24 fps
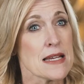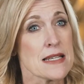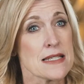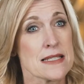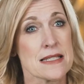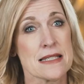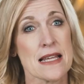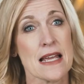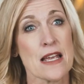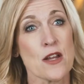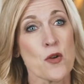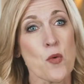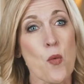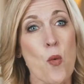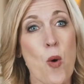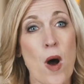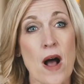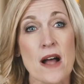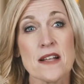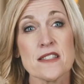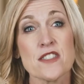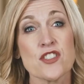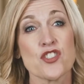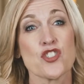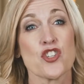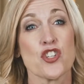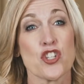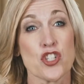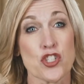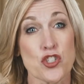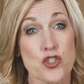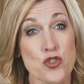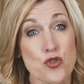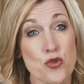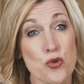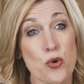Satan wants to
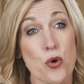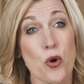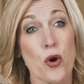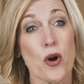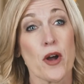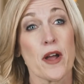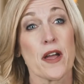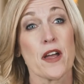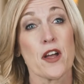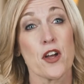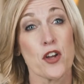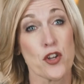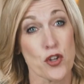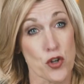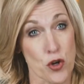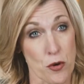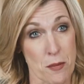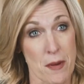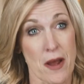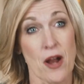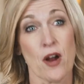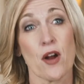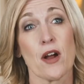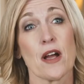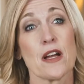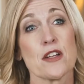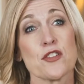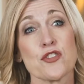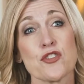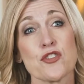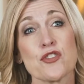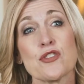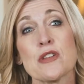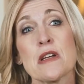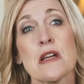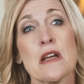destroy your
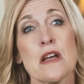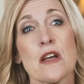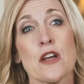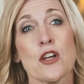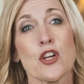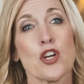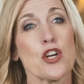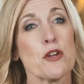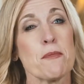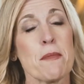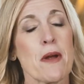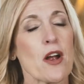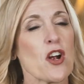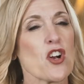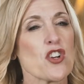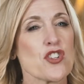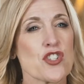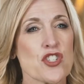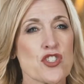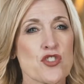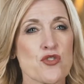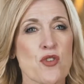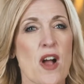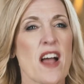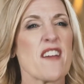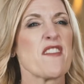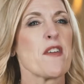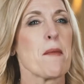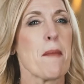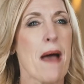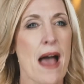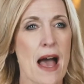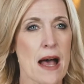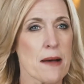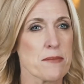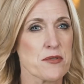marriage. Good marriages drive
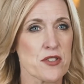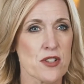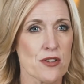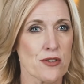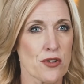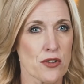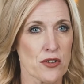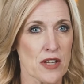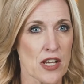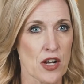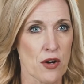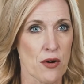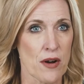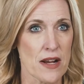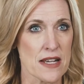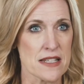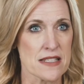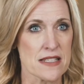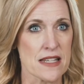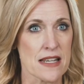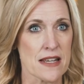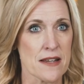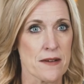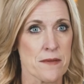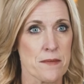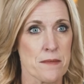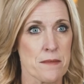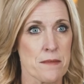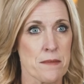him absolutely crazy.